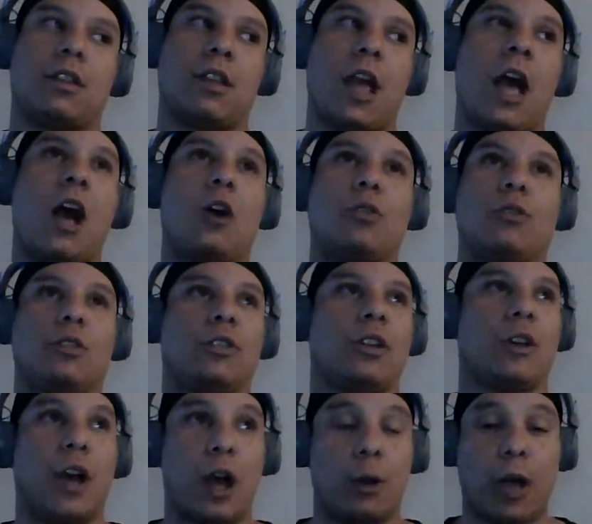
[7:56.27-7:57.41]

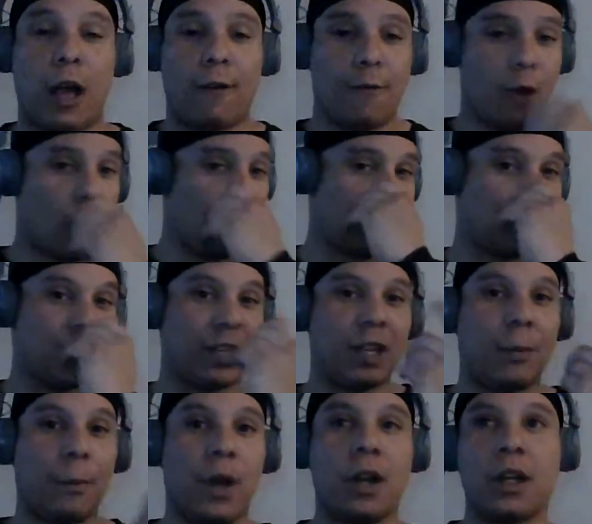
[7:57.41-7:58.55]
I've always been
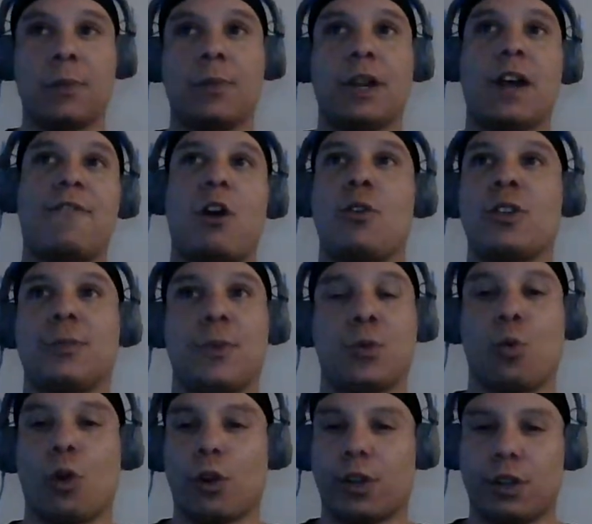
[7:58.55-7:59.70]
getting money, but I've always
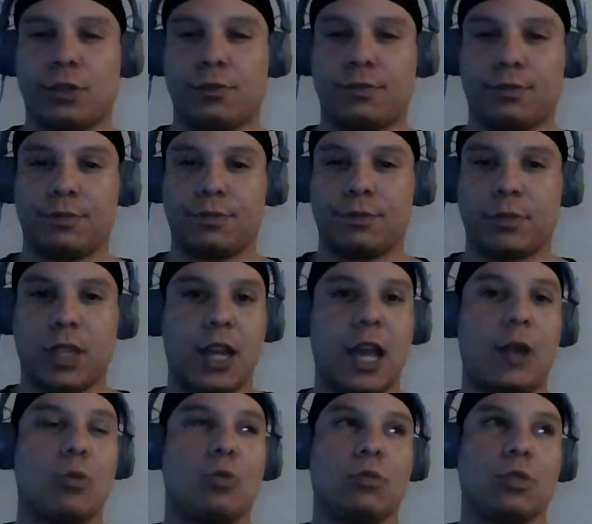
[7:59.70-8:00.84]
been working,
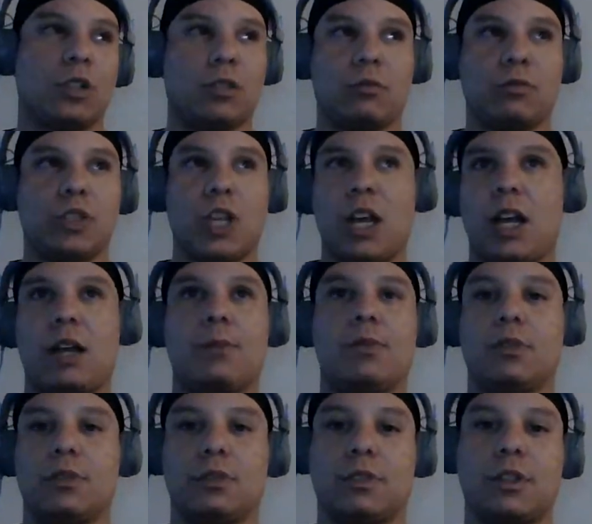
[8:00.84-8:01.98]

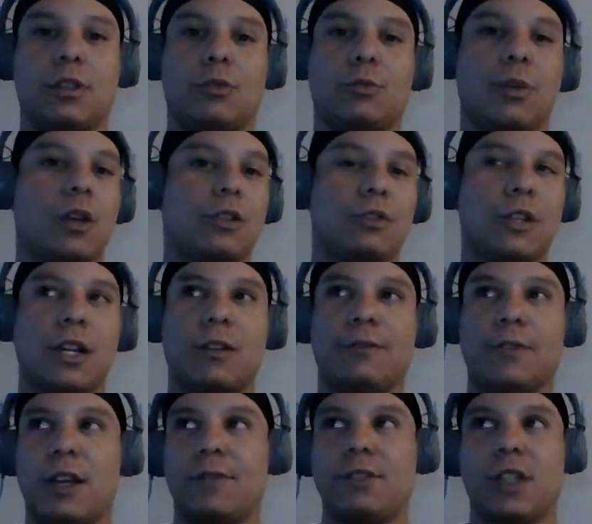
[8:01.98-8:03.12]
jobs, so regular
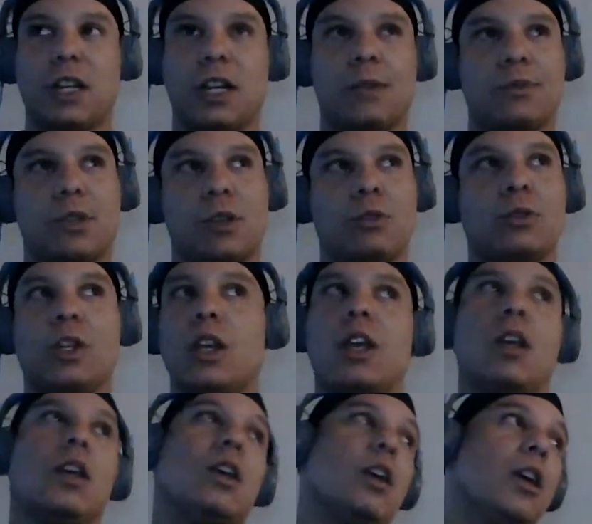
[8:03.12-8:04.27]
9-to-5 jobs. So
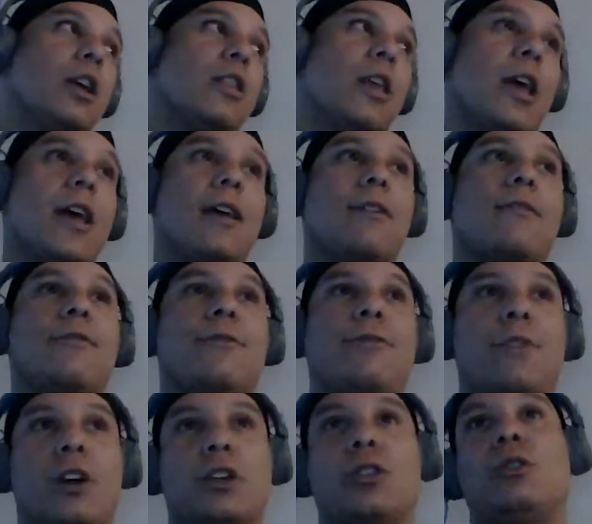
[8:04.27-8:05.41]
that
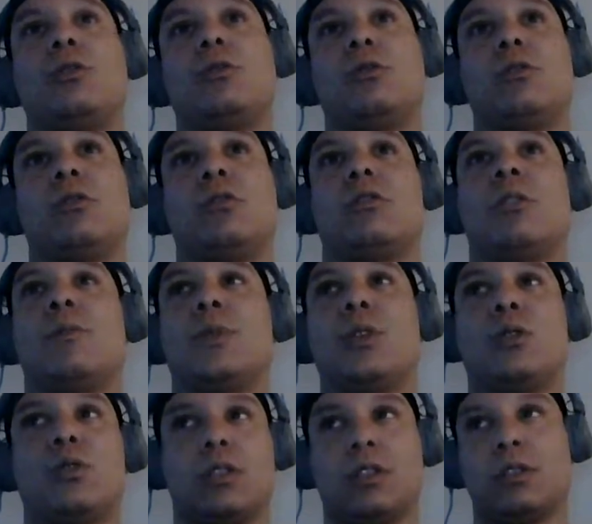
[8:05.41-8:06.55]
funneled the
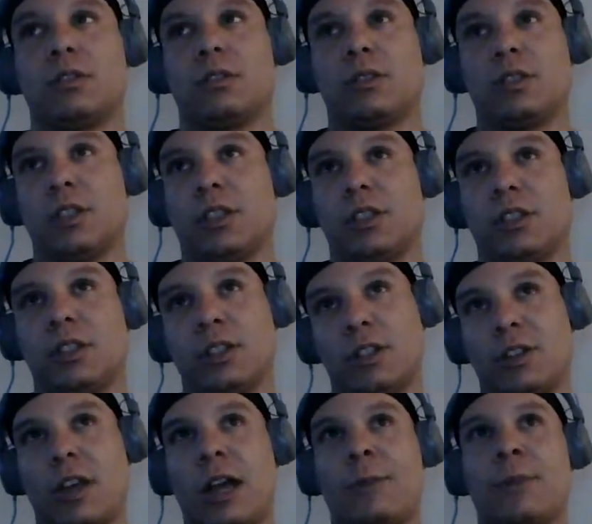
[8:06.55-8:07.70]
music.
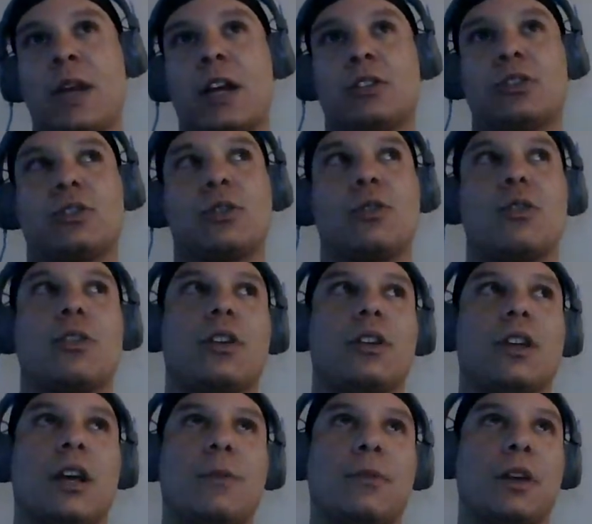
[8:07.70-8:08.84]
I'm not
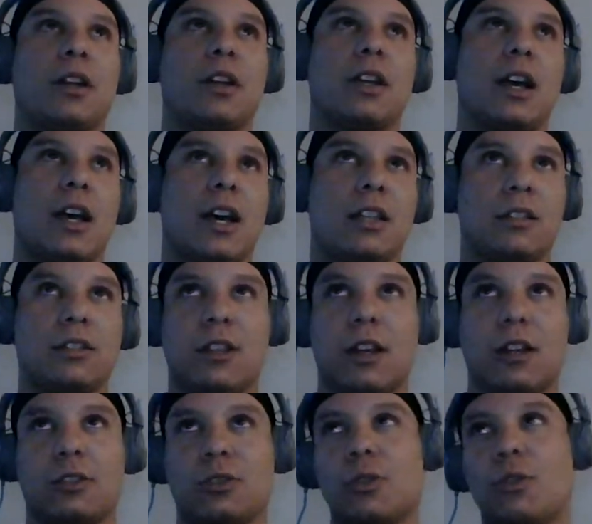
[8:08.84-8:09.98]
a guy that's
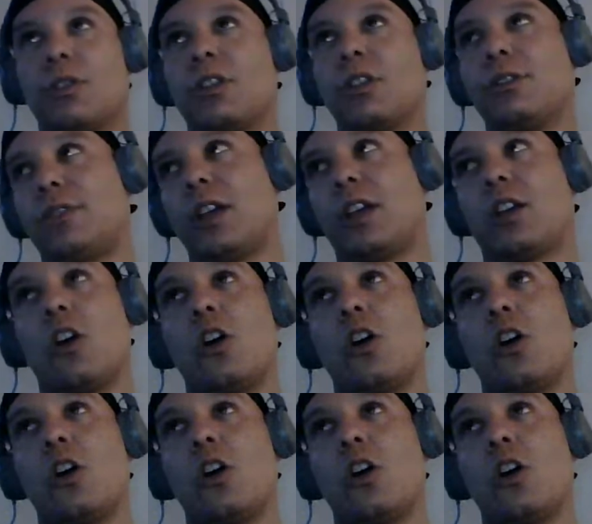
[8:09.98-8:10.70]
got a story of I